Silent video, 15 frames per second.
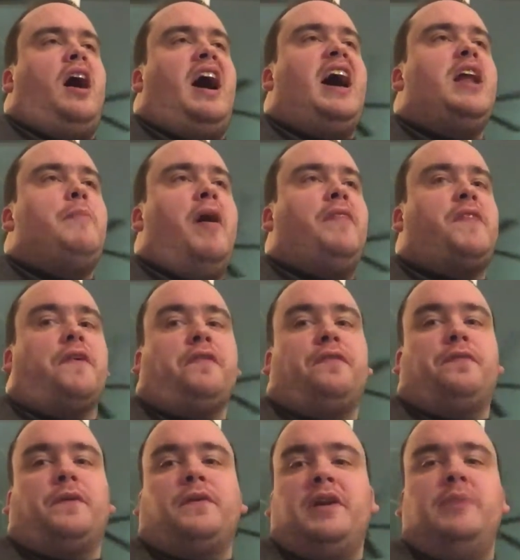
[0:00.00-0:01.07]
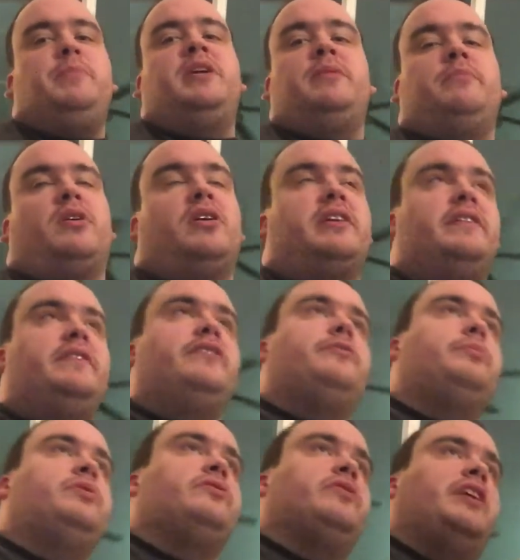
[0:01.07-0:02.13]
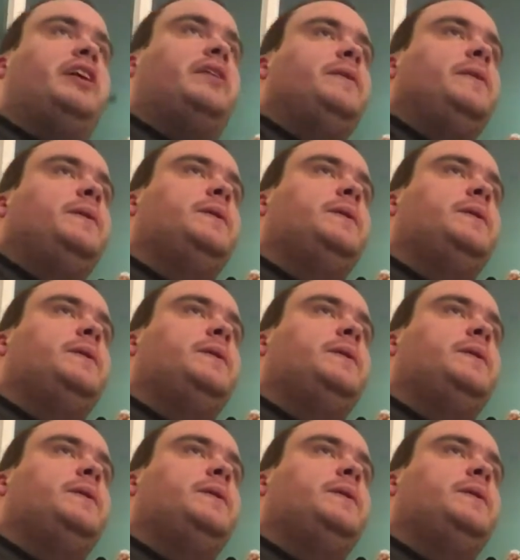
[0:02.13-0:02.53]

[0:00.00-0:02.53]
at about the 30-minute mark in this movie,